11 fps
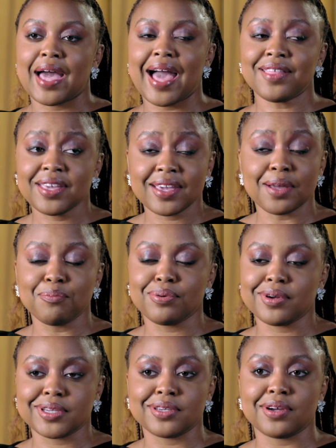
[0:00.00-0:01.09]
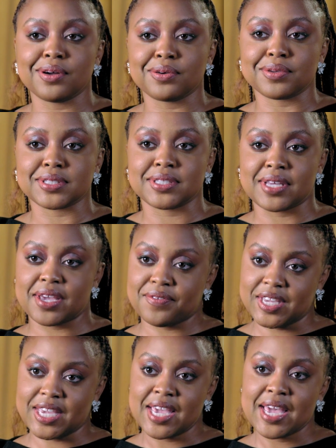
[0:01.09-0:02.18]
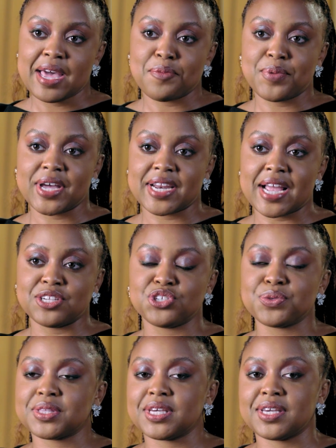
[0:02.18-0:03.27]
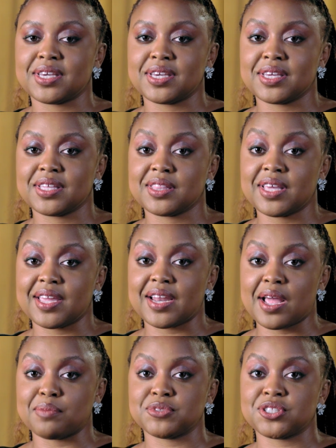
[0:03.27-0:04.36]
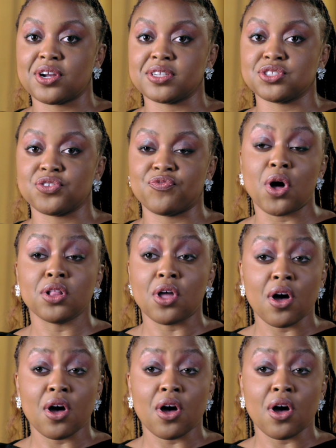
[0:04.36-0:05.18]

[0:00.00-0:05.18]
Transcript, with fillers: I think I'm pretty doggone savvy, but I do think that I'm starting to fall